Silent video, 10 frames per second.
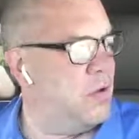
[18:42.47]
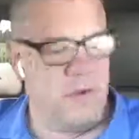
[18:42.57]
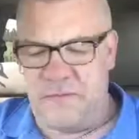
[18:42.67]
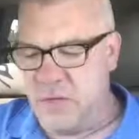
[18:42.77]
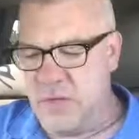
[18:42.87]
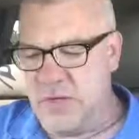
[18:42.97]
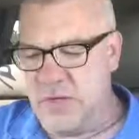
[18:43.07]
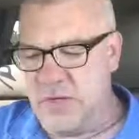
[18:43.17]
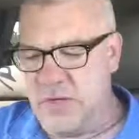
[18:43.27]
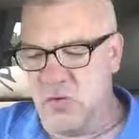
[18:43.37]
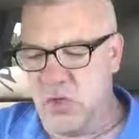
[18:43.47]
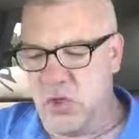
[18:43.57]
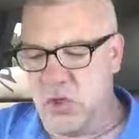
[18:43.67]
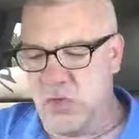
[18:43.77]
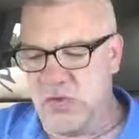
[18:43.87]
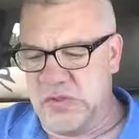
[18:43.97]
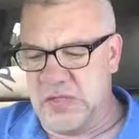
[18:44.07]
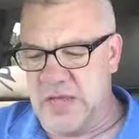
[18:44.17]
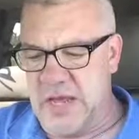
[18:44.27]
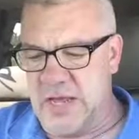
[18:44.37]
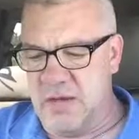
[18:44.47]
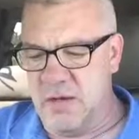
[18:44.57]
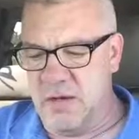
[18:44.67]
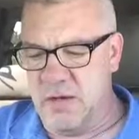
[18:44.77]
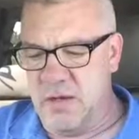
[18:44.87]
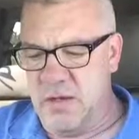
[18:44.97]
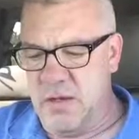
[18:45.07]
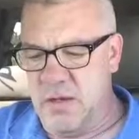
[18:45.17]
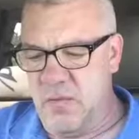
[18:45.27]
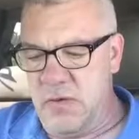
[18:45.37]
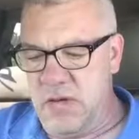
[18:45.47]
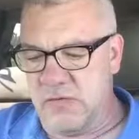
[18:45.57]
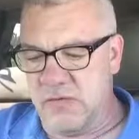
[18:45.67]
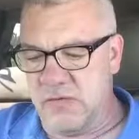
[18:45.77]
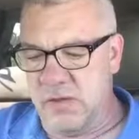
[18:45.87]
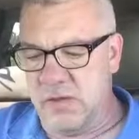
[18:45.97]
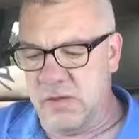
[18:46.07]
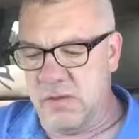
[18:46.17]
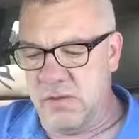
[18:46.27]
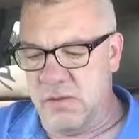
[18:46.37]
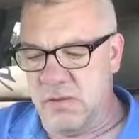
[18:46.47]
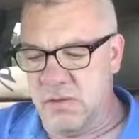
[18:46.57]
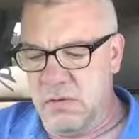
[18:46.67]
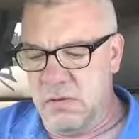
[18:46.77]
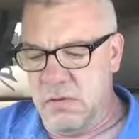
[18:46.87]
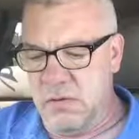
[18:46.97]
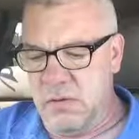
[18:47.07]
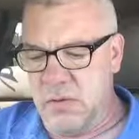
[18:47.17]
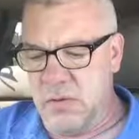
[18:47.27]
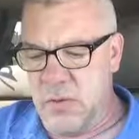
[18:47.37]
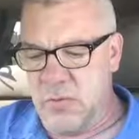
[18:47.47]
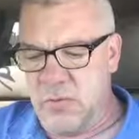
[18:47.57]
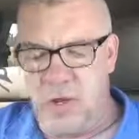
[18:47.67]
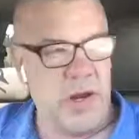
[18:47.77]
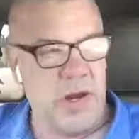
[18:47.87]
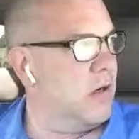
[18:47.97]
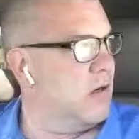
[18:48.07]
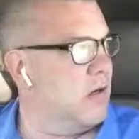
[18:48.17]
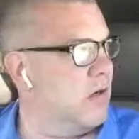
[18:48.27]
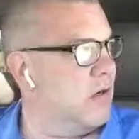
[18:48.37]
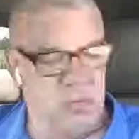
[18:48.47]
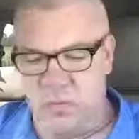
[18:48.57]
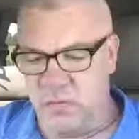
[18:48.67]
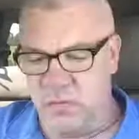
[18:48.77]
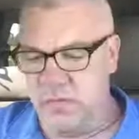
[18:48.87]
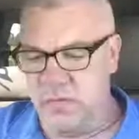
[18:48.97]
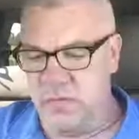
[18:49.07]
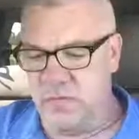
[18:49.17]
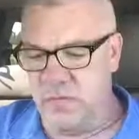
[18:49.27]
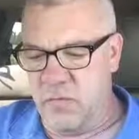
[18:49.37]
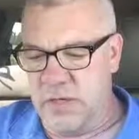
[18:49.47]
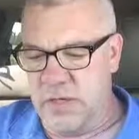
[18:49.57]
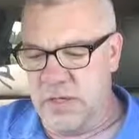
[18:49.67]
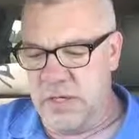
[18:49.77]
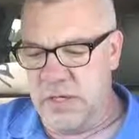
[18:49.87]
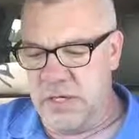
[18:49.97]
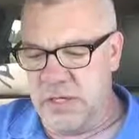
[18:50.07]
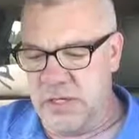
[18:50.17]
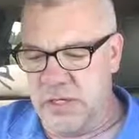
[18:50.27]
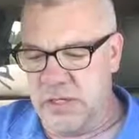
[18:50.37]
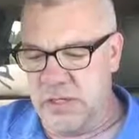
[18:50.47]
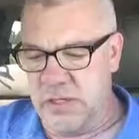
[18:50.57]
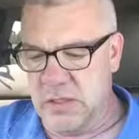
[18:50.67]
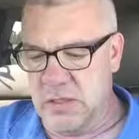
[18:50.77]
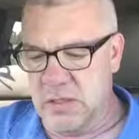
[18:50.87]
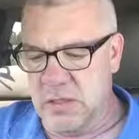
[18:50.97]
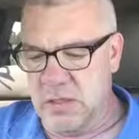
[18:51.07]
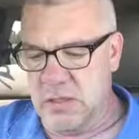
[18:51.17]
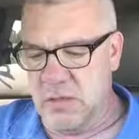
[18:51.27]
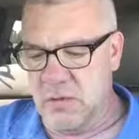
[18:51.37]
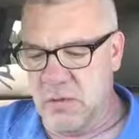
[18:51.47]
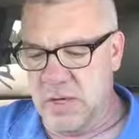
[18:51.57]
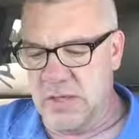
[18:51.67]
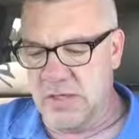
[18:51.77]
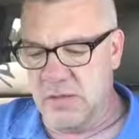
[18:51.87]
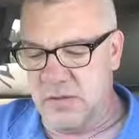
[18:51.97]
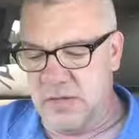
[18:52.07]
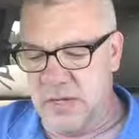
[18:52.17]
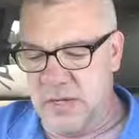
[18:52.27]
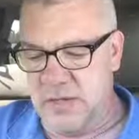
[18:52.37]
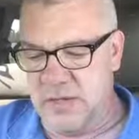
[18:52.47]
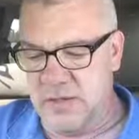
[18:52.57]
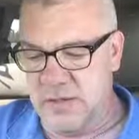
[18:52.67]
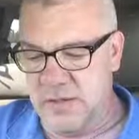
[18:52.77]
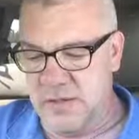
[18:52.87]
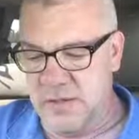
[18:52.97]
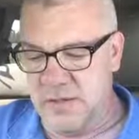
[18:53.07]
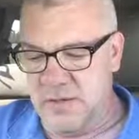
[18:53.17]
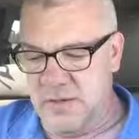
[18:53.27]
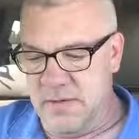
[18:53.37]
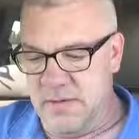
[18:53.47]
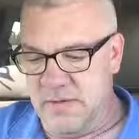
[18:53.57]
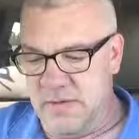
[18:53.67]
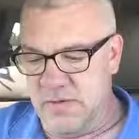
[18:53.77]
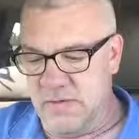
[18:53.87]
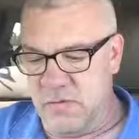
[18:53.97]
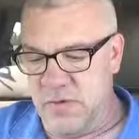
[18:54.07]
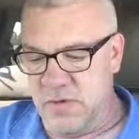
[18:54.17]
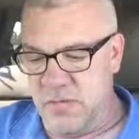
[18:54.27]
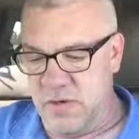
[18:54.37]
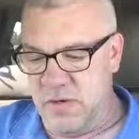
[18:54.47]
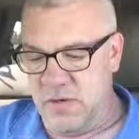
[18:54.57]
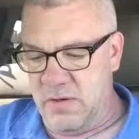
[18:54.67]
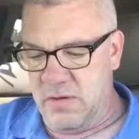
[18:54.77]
Now, if I were to get too close to that, it would actually come up higher to avoid hitting anything. Right? Look at that. Is that sweet or what?